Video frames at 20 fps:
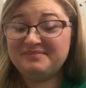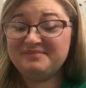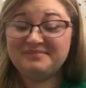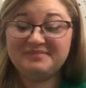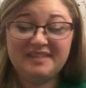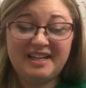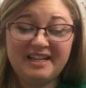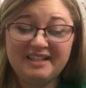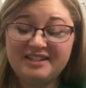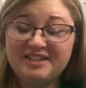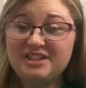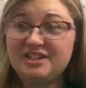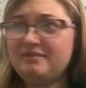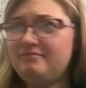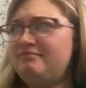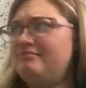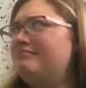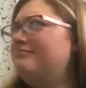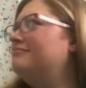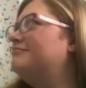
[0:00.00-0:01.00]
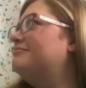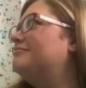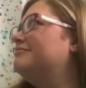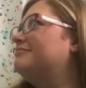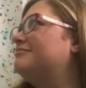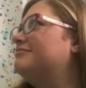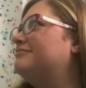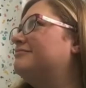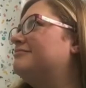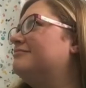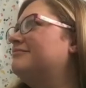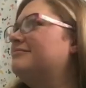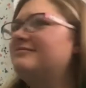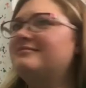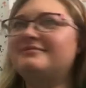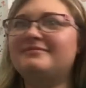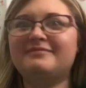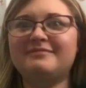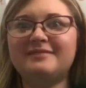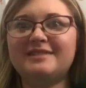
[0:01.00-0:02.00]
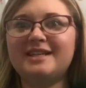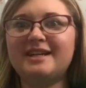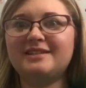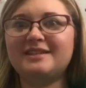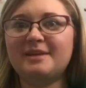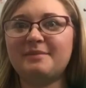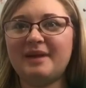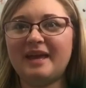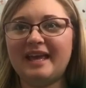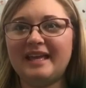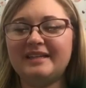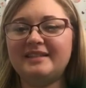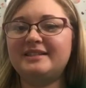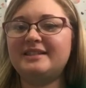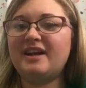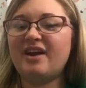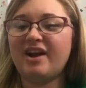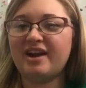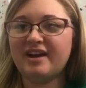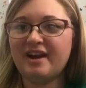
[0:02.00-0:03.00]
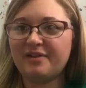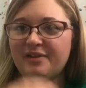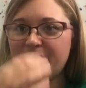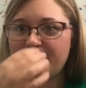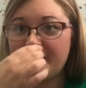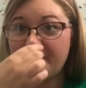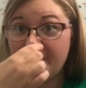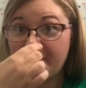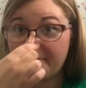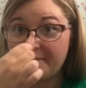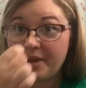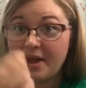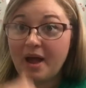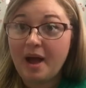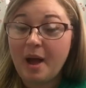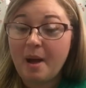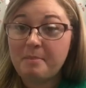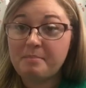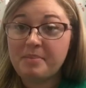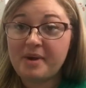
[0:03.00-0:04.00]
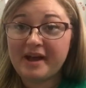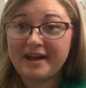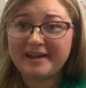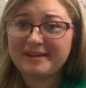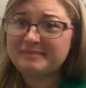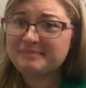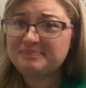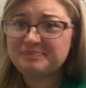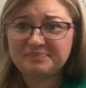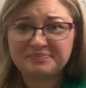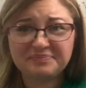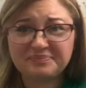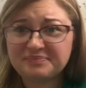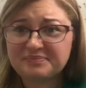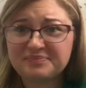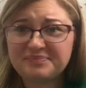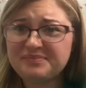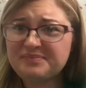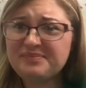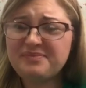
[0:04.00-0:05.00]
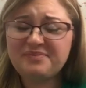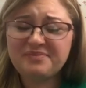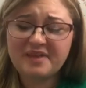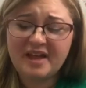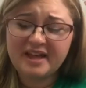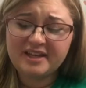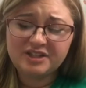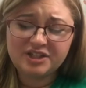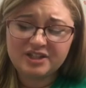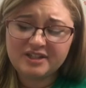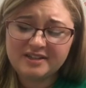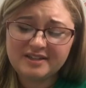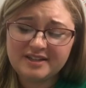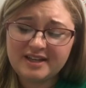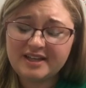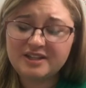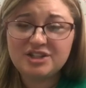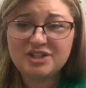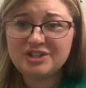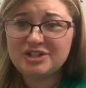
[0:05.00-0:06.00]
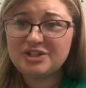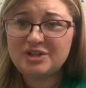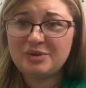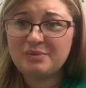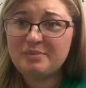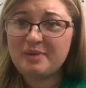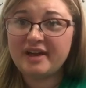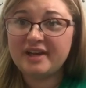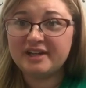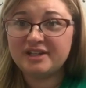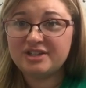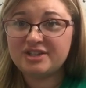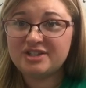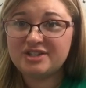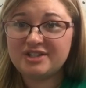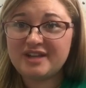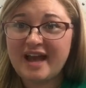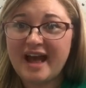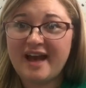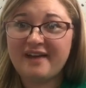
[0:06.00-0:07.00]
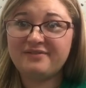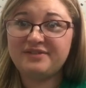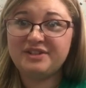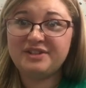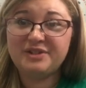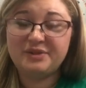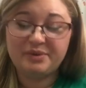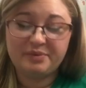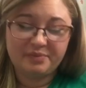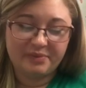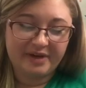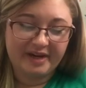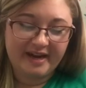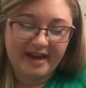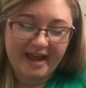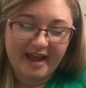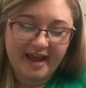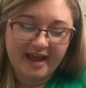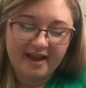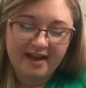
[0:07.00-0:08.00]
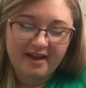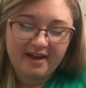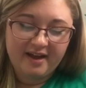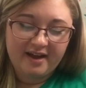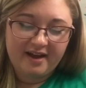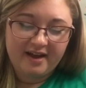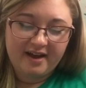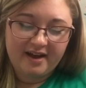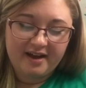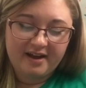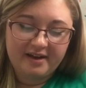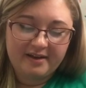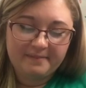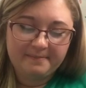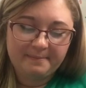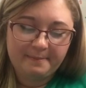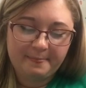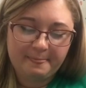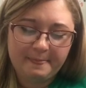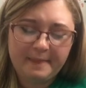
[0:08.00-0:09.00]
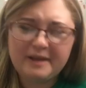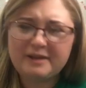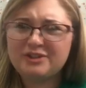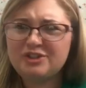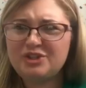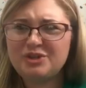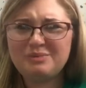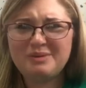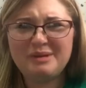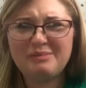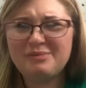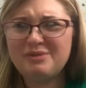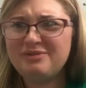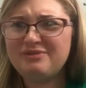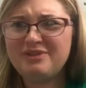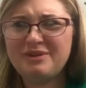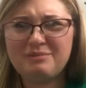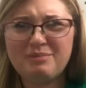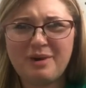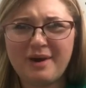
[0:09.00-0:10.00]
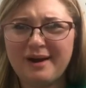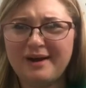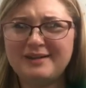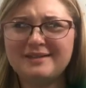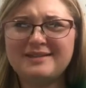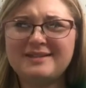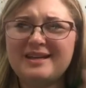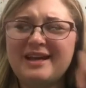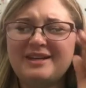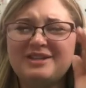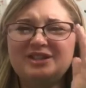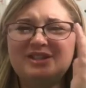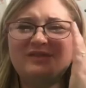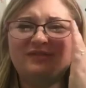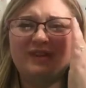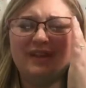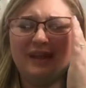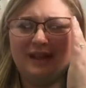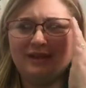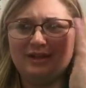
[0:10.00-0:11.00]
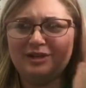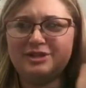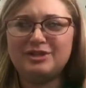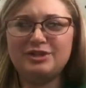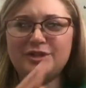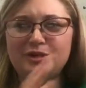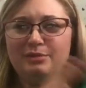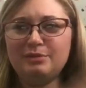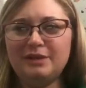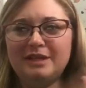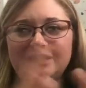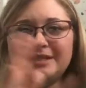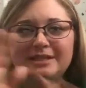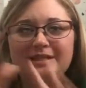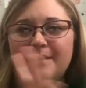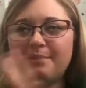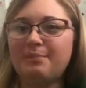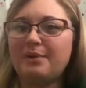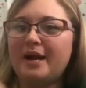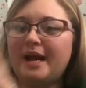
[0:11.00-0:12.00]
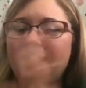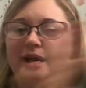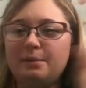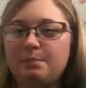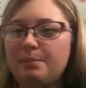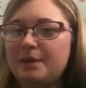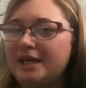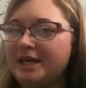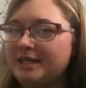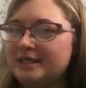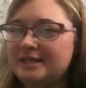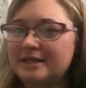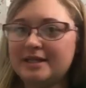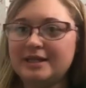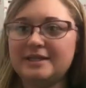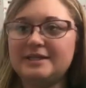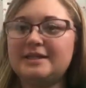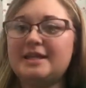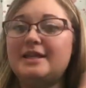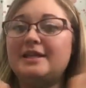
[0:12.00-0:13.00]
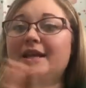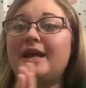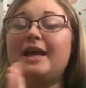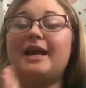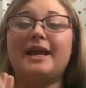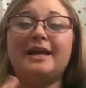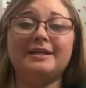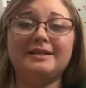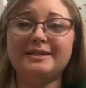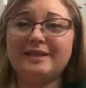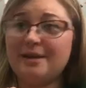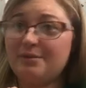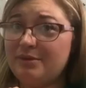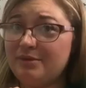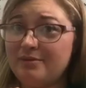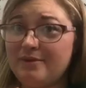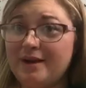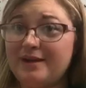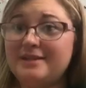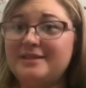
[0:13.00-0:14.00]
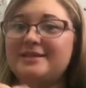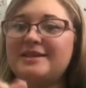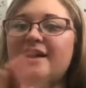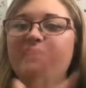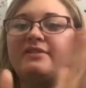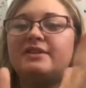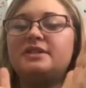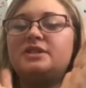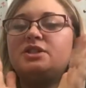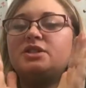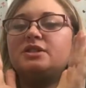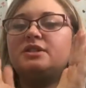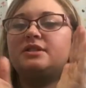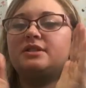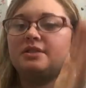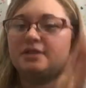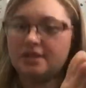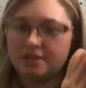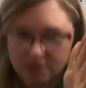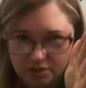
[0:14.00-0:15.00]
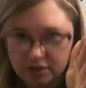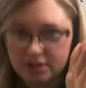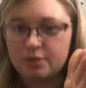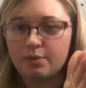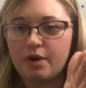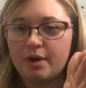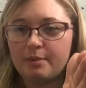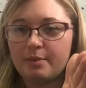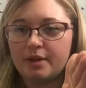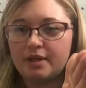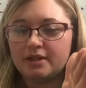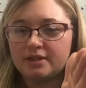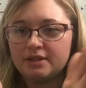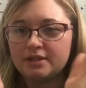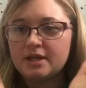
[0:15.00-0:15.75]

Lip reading: it's just, sounds like my kids tearing down their bedroom, but it's just too much to have to do in one day. Too many moving parts. I just feel like there's too many separated pieces, and like I said with Rod and Staff, it's just the workbooks.